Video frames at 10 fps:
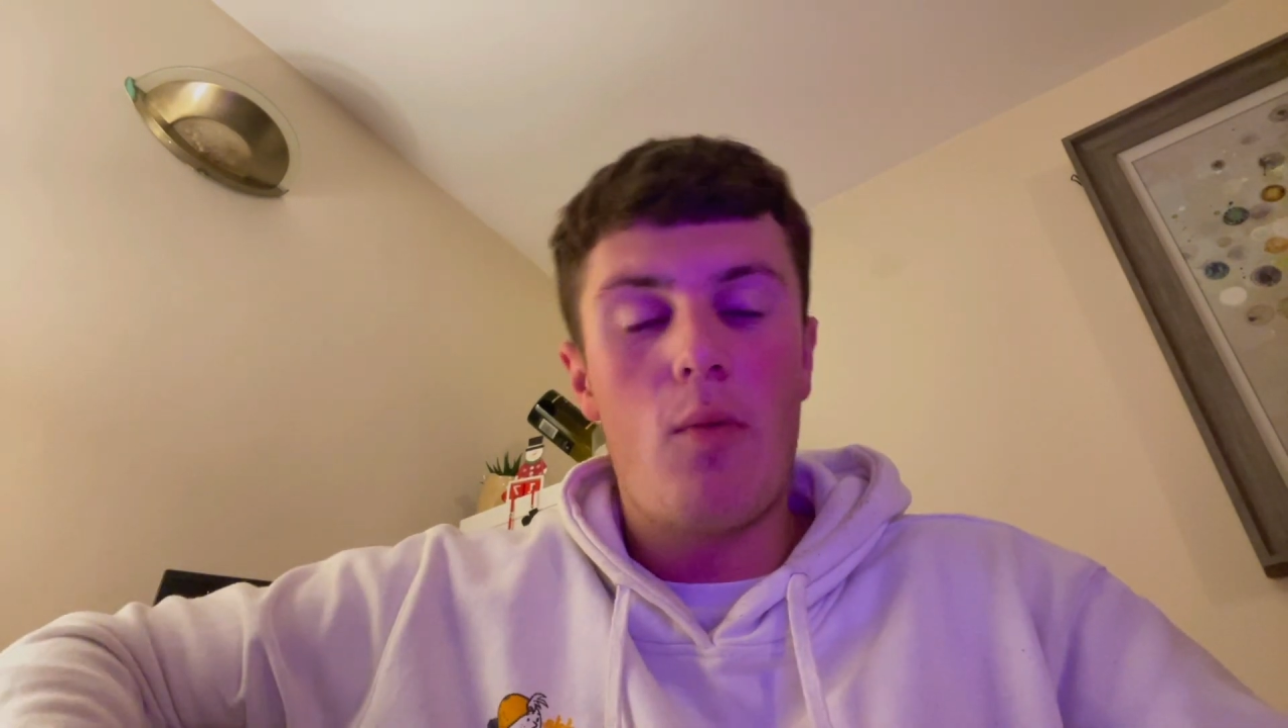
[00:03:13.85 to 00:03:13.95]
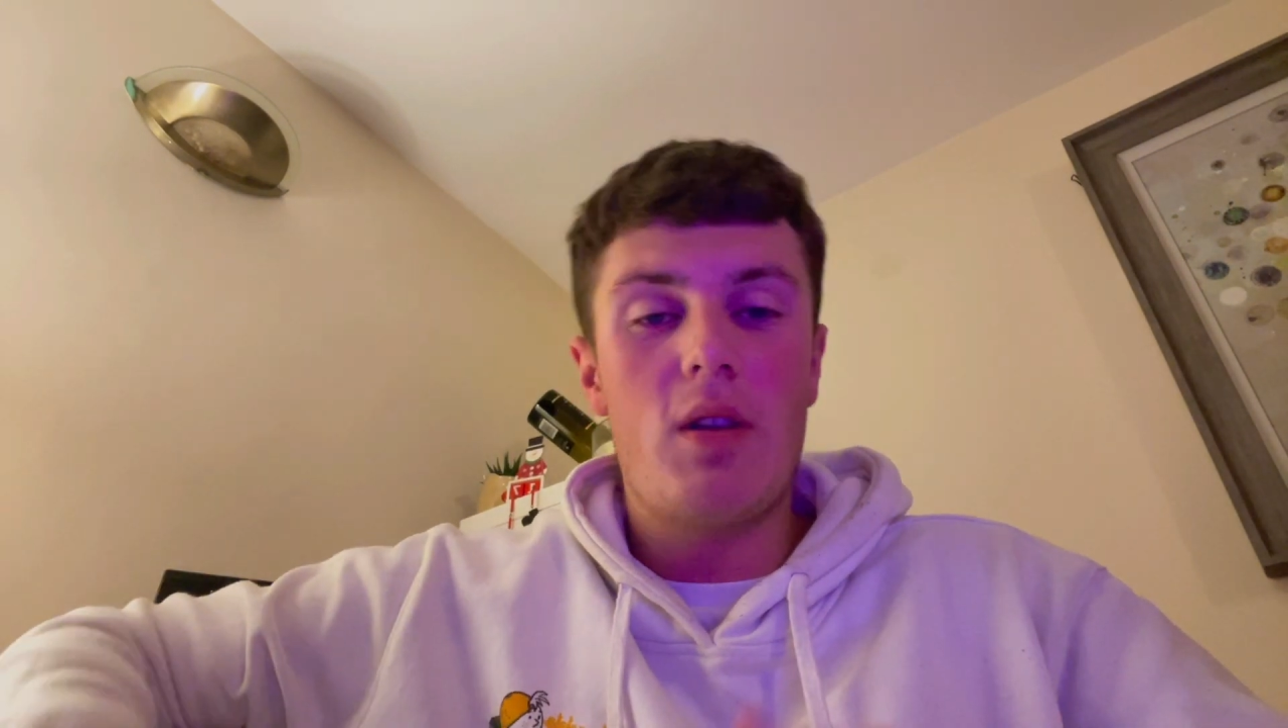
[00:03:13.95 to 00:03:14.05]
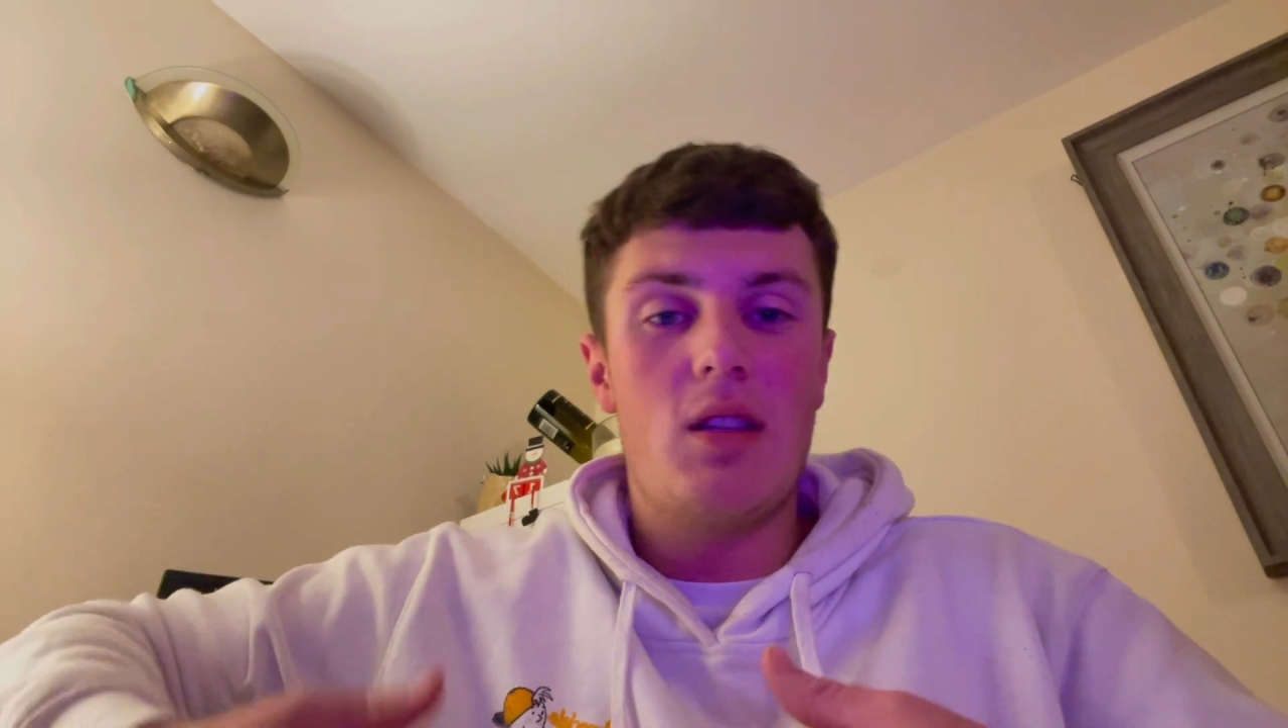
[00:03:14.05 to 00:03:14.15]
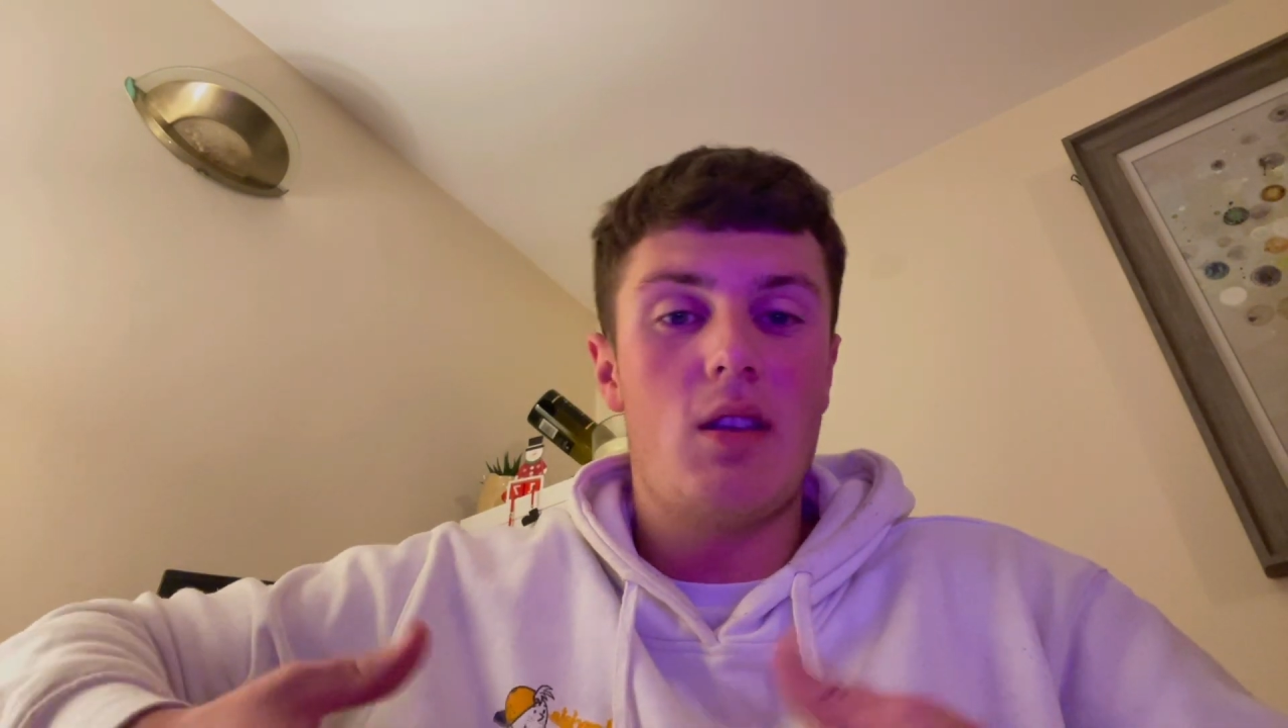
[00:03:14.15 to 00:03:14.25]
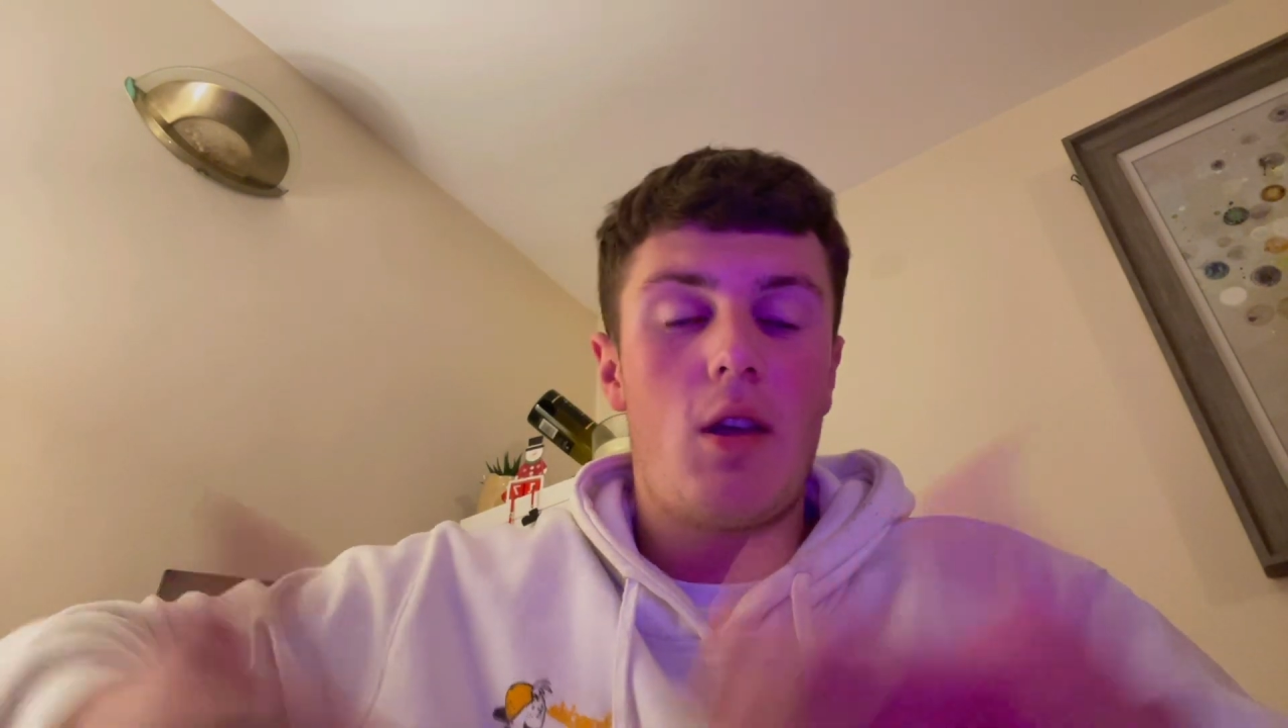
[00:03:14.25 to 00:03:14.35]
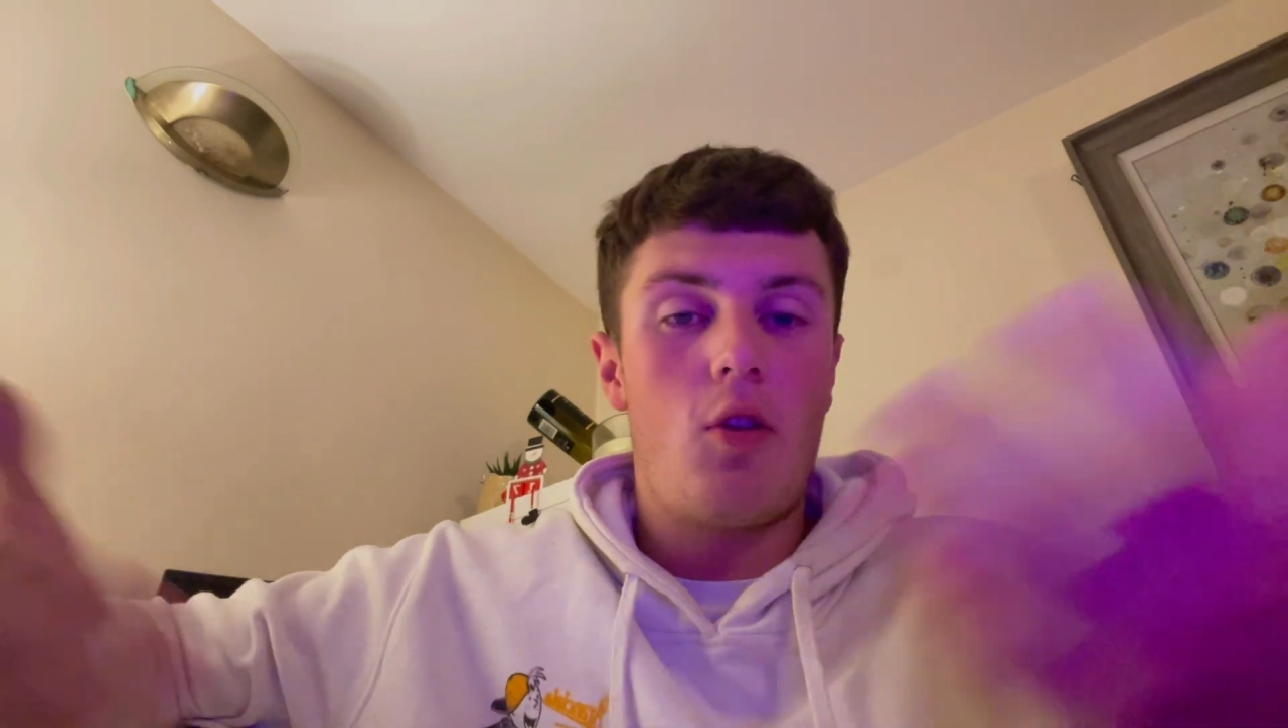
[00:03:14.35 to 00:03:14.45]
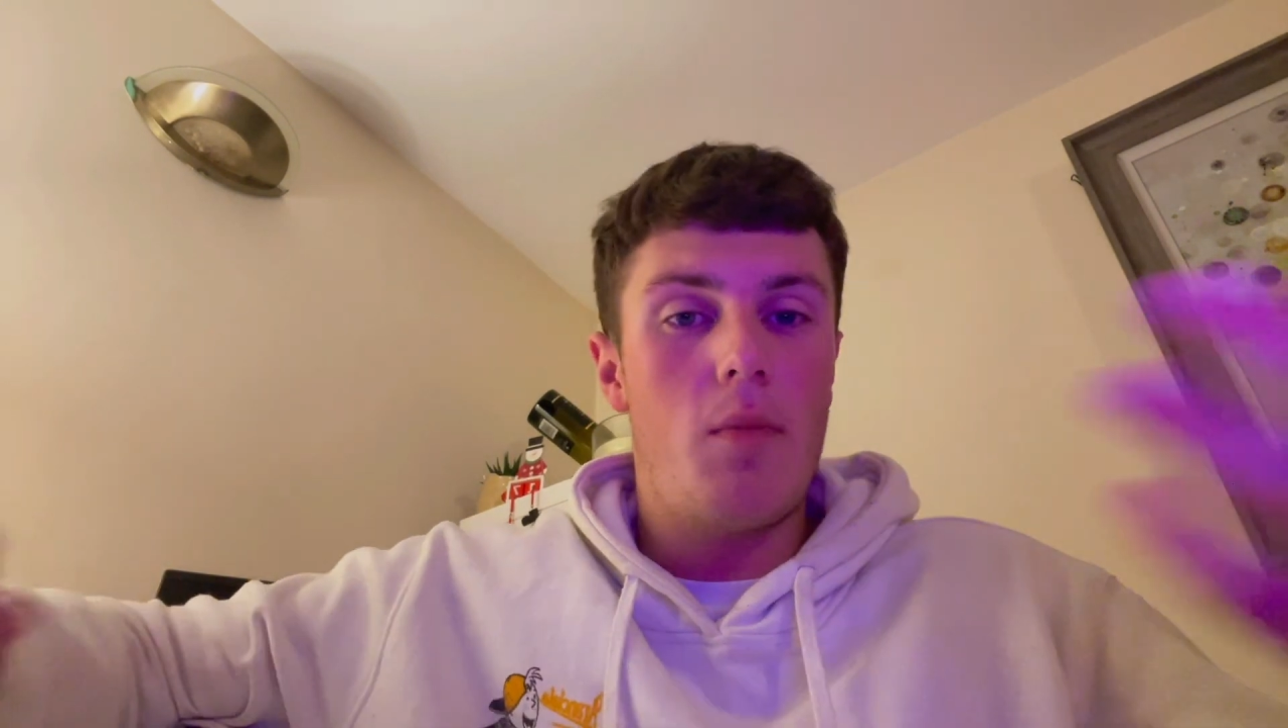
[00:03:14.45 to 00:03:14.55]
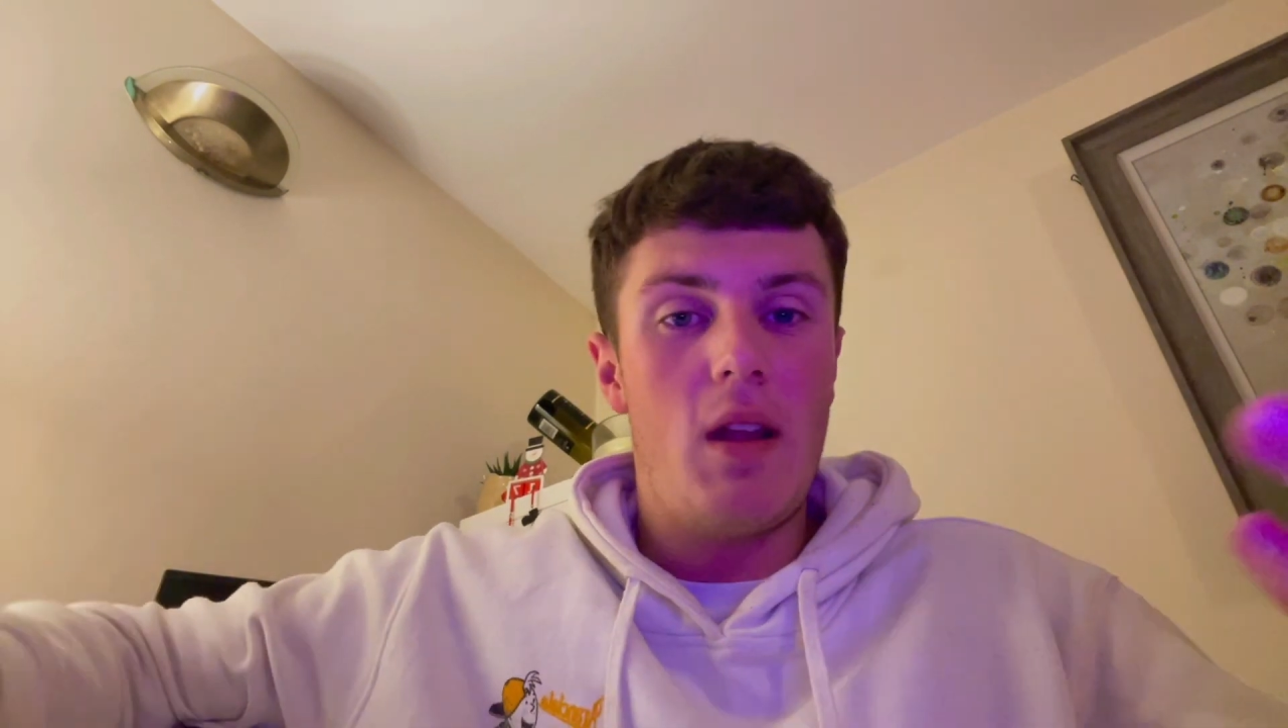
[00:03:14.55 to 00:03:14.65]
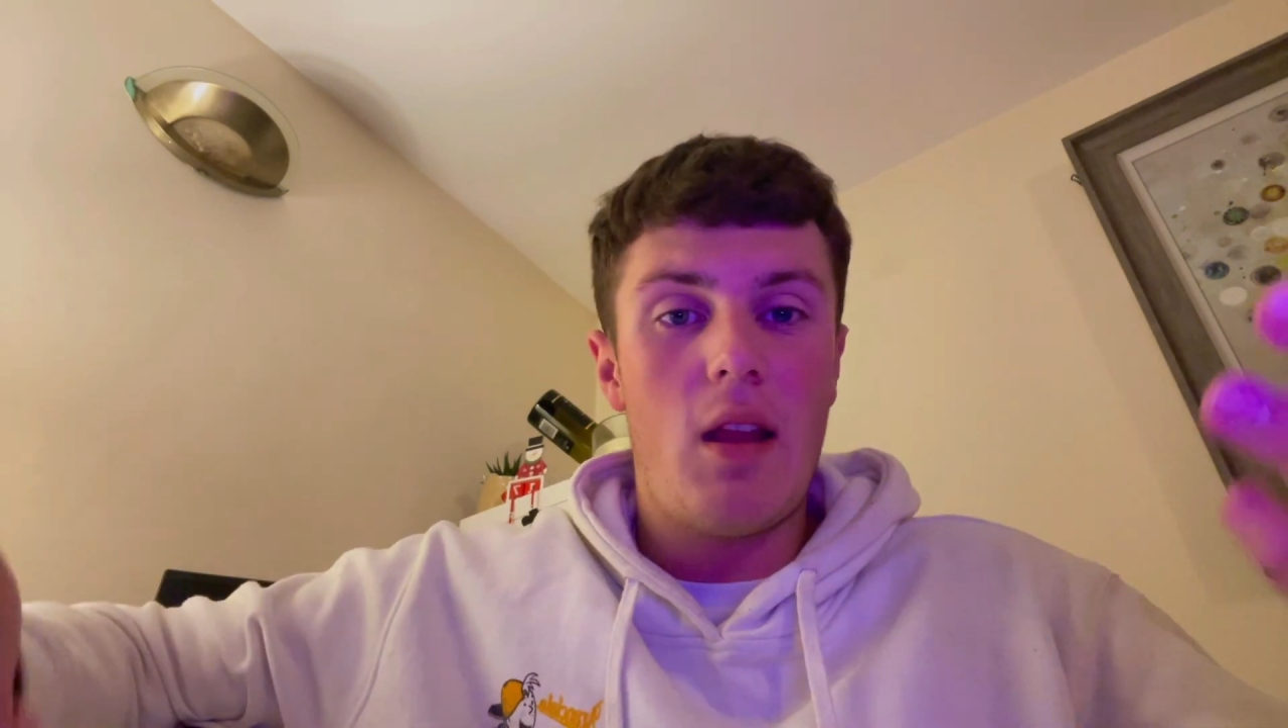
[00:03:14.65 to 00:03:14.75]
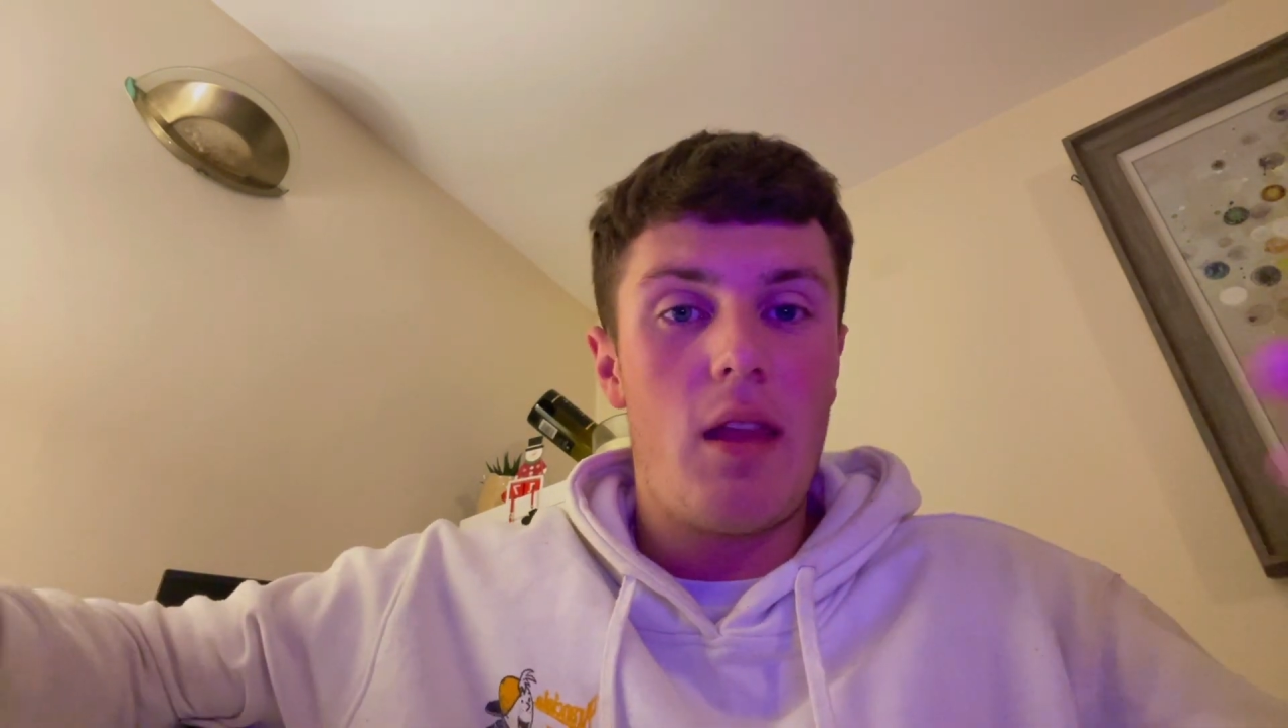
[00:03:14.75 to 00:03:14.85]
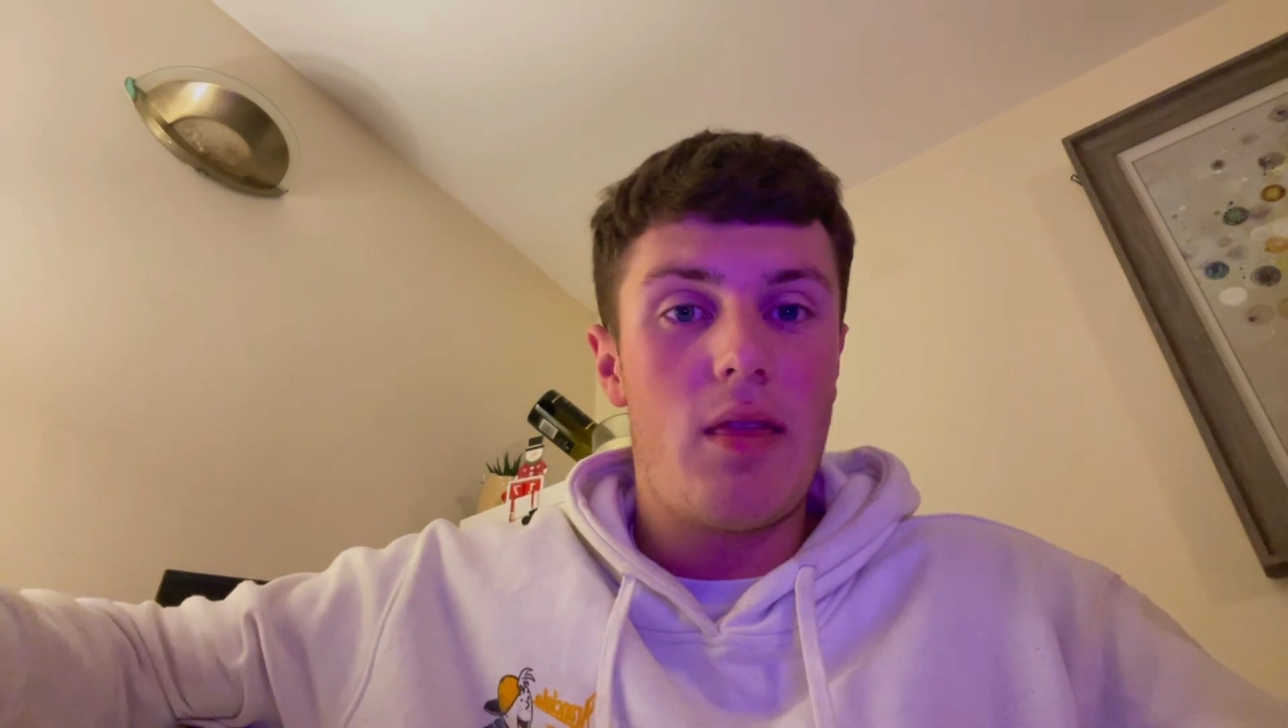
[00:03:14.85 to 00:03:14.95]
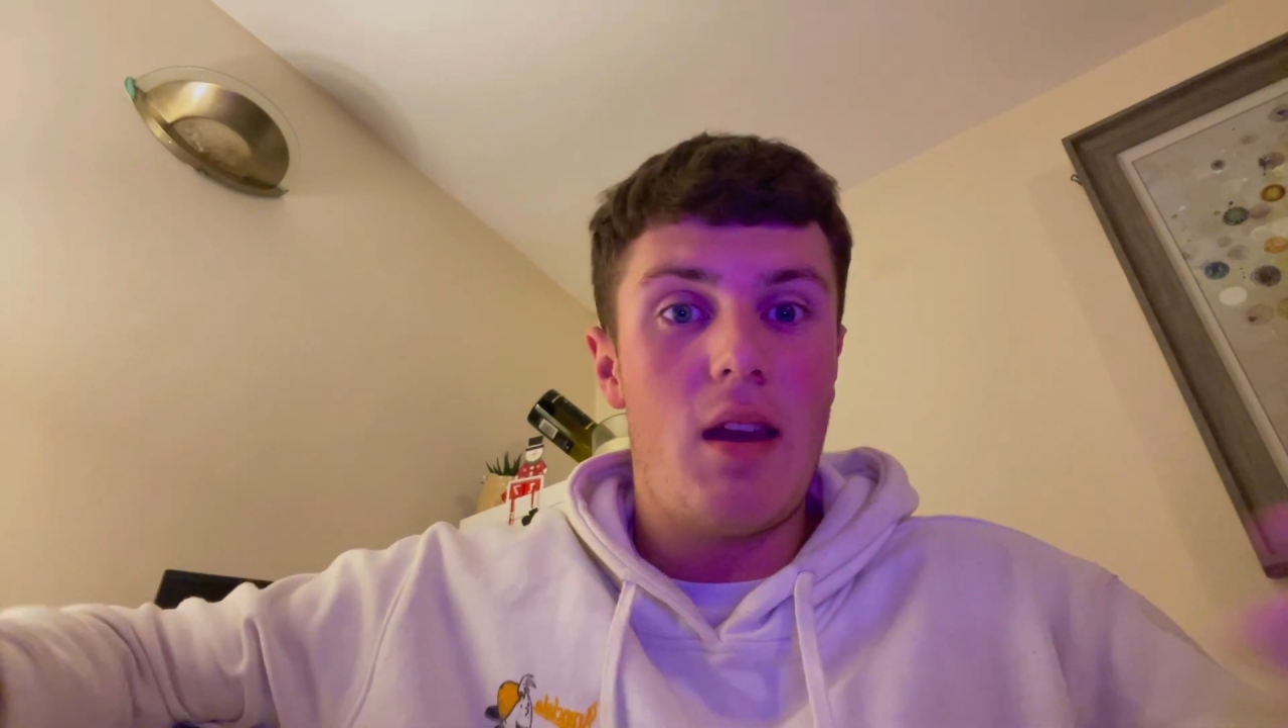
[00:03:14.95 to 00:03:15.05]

which is arguably like